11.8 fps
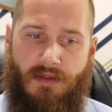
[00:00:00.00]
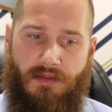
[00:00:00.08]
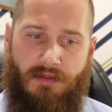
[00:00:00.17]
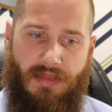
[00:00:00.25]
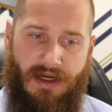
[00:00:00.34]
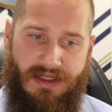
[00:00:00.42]

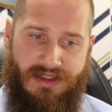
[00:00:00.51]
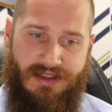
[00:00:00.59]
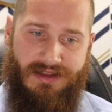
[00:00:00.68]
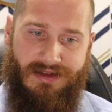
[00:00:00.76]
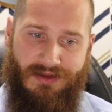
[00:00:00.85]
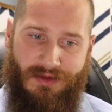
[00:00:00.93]
but
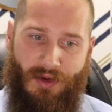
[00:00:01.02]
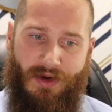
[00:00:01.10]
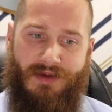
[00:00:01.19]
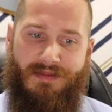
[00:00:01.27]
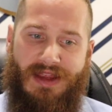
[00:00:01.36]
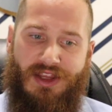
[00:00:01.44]
it's,
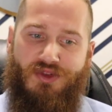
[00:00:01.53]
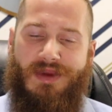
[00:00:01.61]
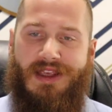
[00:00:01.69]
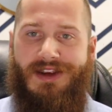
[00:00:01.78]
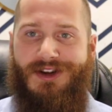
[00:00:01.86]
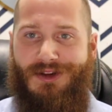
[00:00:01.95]
Lord, may you
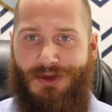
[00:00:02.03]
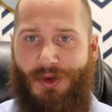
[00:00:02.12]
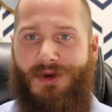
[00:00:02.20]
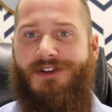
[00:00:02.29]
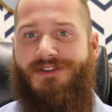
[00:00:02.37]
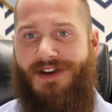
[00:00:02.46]
be
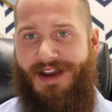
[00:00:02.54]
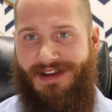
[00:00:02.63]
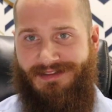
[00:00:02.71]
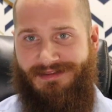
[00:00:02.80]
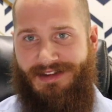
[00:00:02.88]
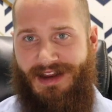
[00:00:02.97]
glorified
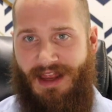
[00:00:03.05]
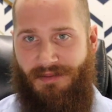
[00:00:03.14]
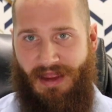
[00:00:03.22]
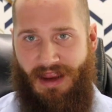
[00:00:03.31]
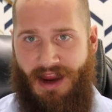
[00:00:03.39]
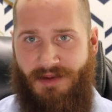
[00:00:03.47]
and
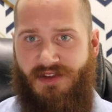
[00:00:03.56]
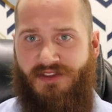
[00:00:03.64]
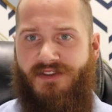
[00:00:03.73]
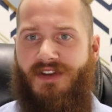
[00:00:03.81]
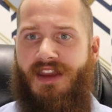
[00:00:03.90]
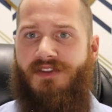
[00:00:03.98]
may I be
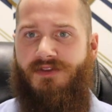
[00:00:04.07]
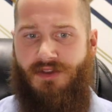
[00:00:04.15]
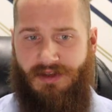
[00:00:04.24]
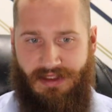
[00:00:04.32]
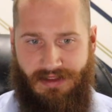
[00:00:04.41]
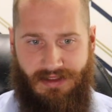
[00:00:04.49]

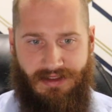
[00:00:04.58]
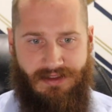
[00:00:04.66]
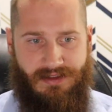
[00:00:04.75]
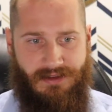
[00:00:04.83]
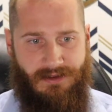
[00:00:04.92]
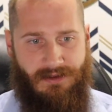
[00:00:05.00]
faithful in this.